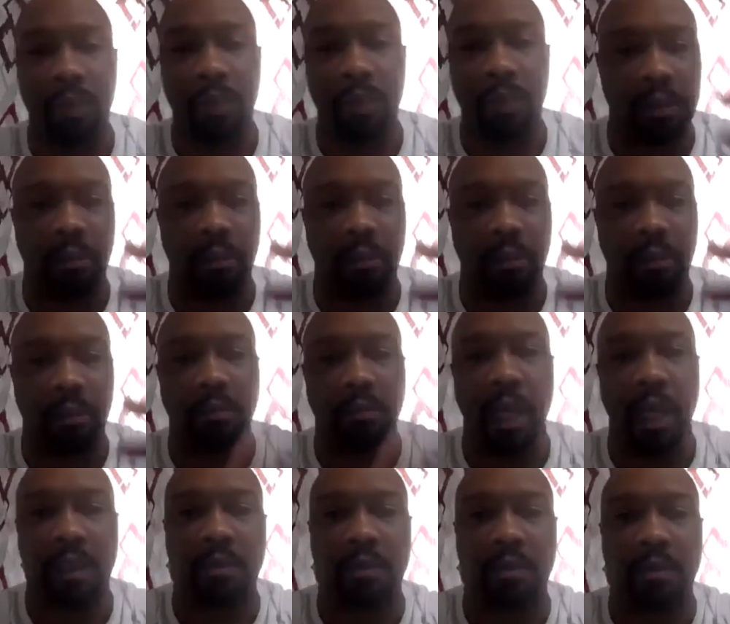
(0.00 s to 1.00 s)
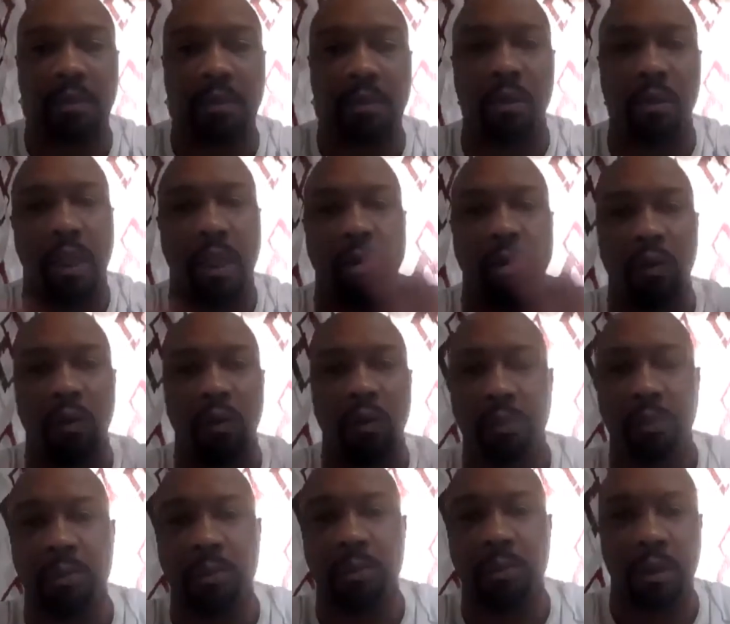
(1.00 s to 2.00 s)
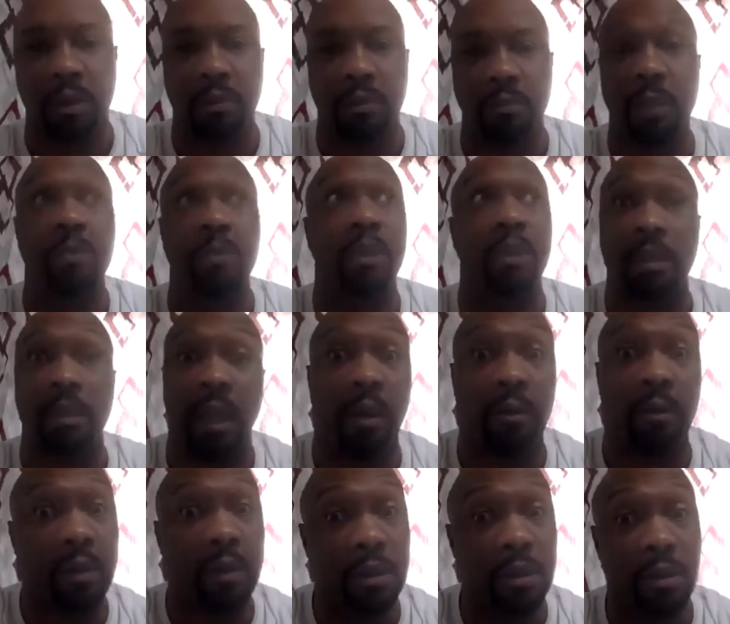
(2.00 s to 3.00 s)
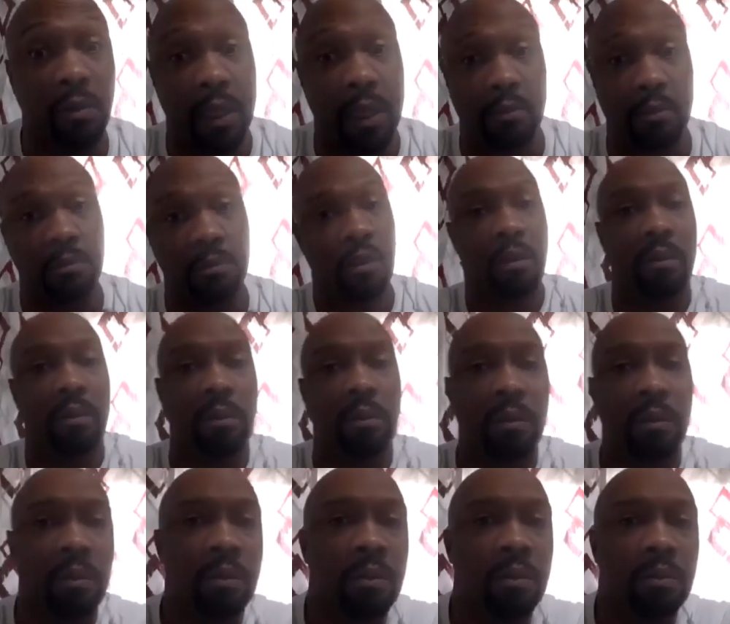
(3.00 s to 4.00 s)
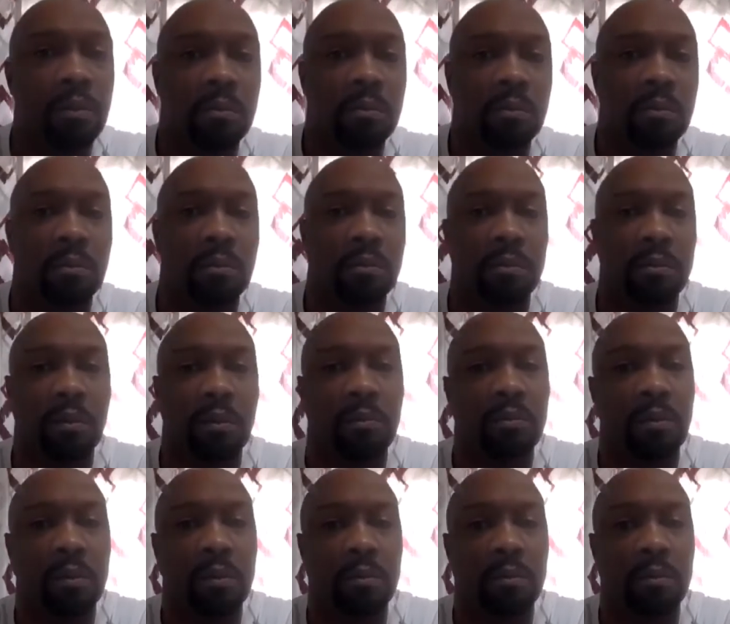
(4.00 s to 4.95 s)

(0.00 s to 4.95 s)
on because I don't want people to get, people get scared and they don't see you with that, woo, I can